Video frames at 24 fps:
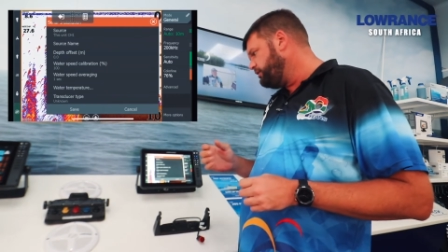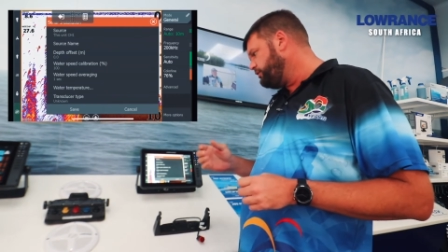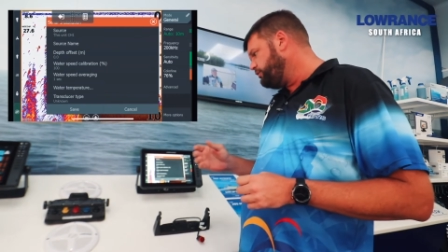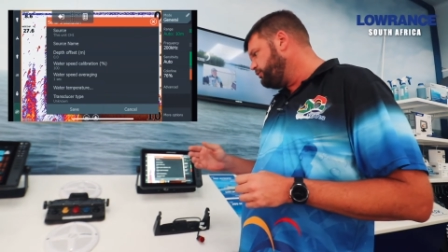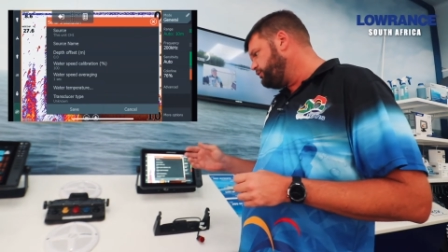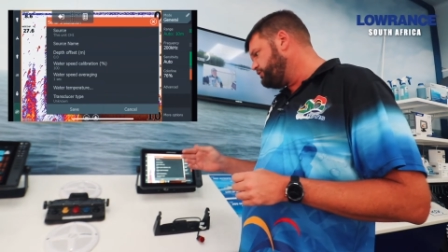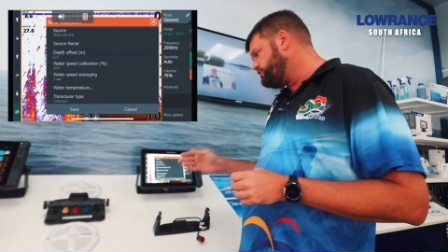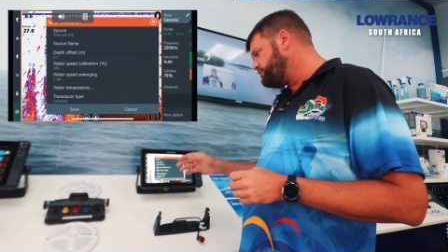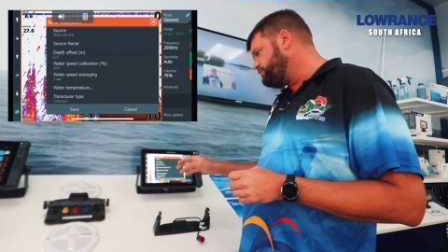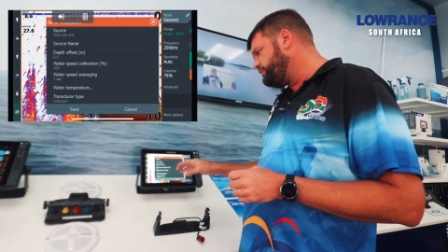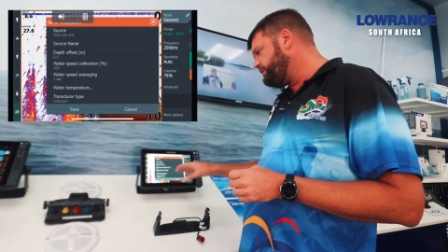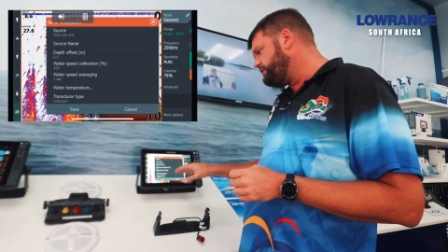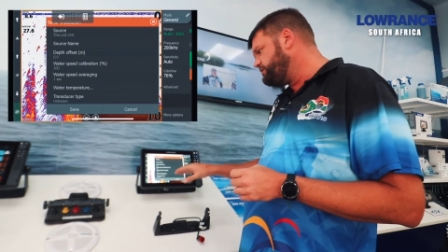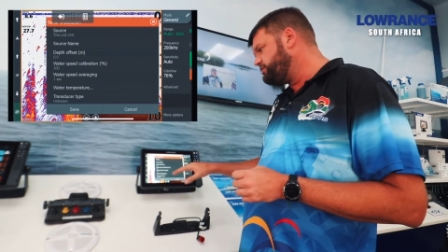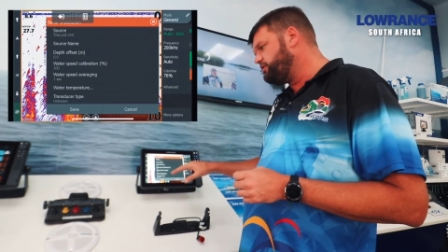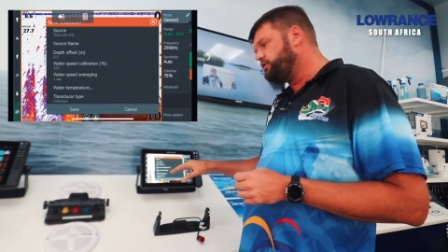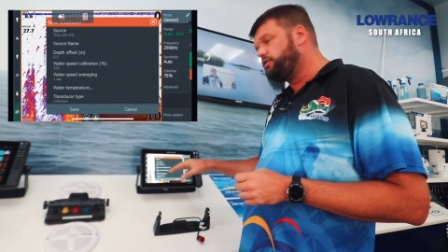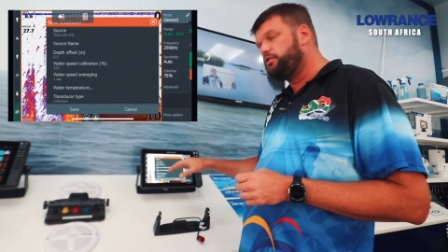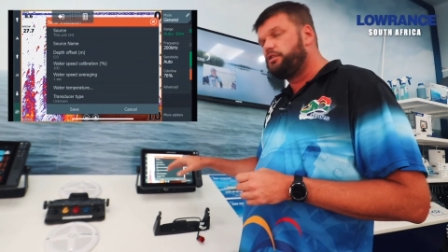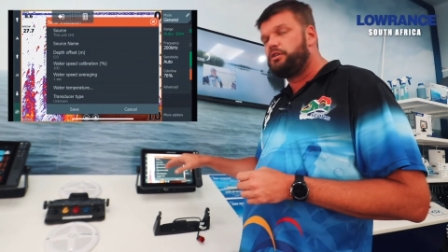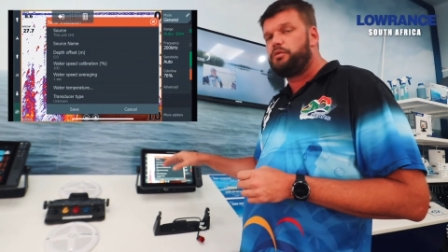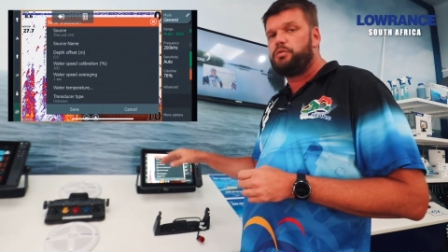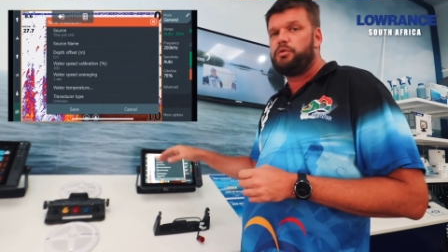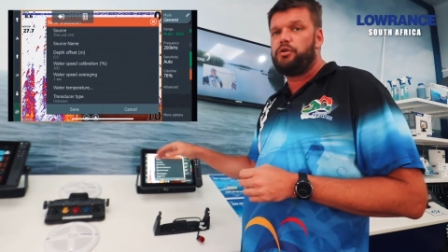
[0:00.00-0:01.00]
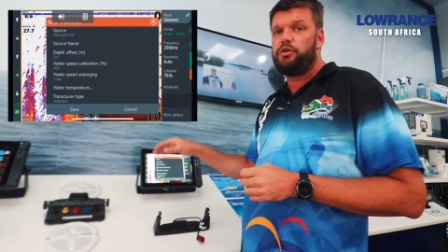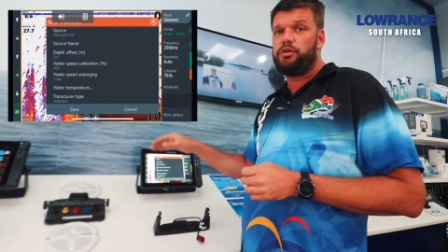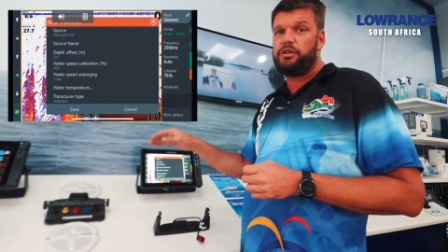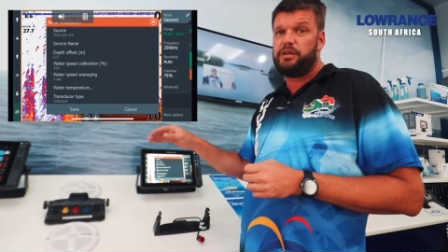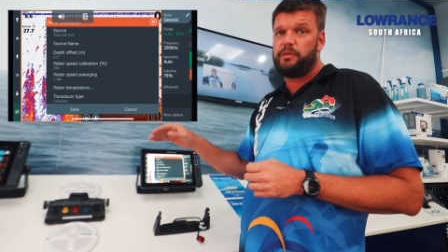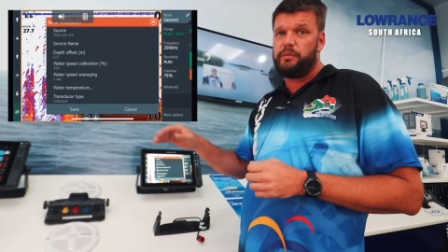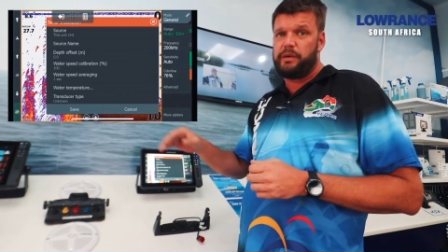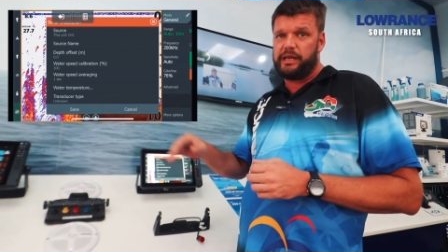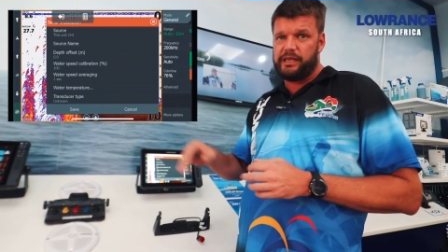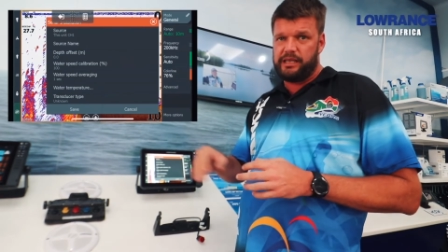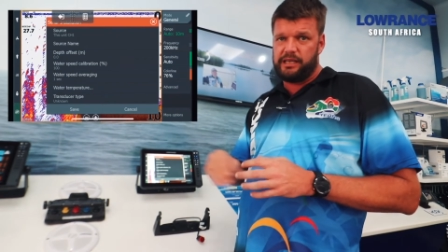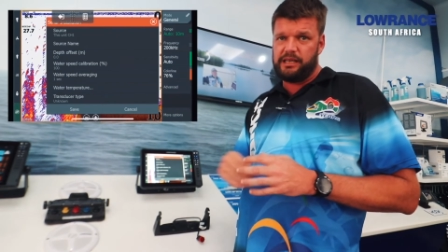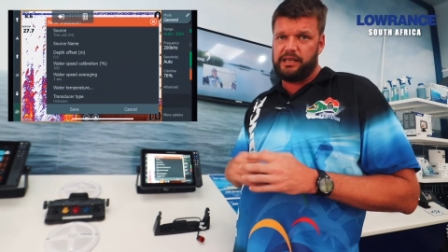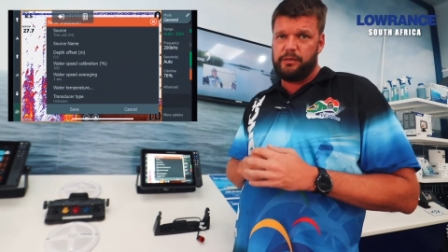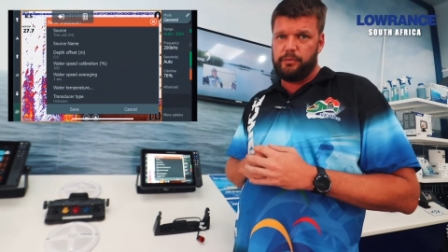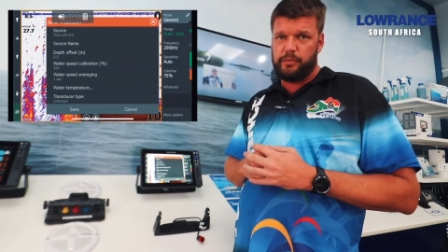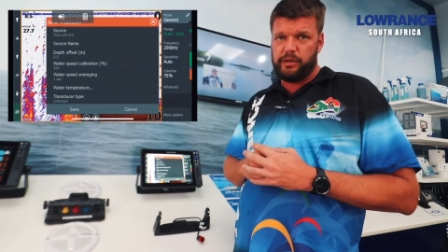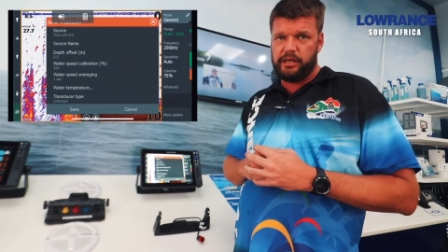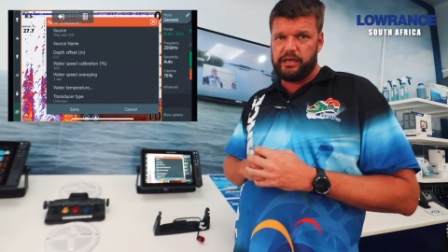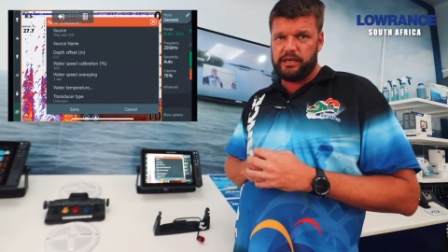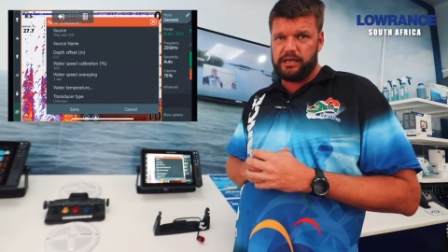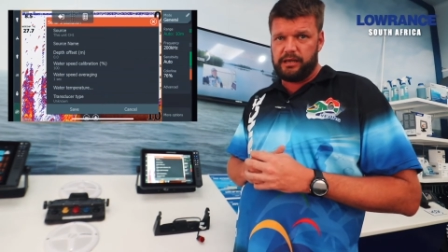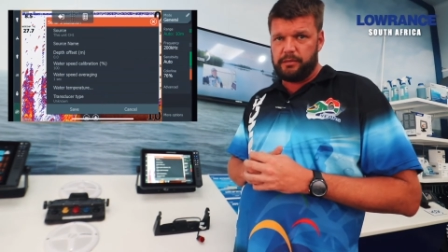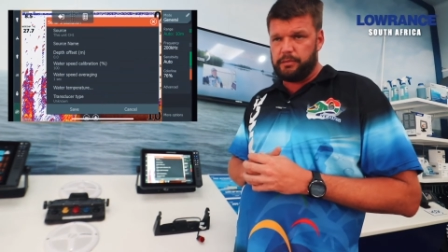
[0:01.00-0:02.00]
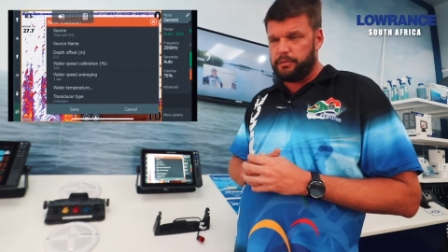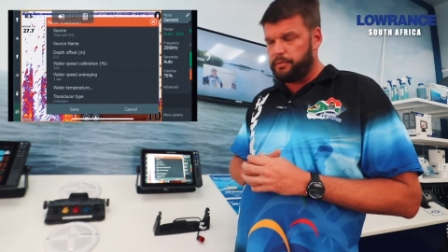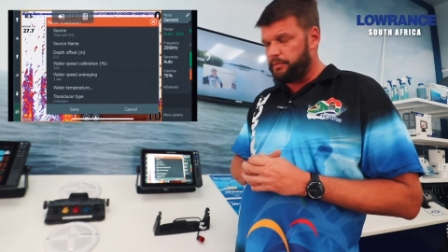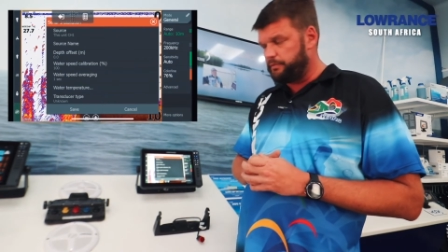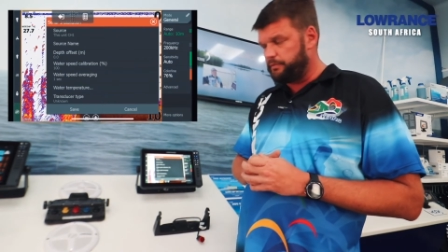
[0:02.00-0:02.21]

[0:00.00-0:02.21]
which means the unit will automatically pick it up.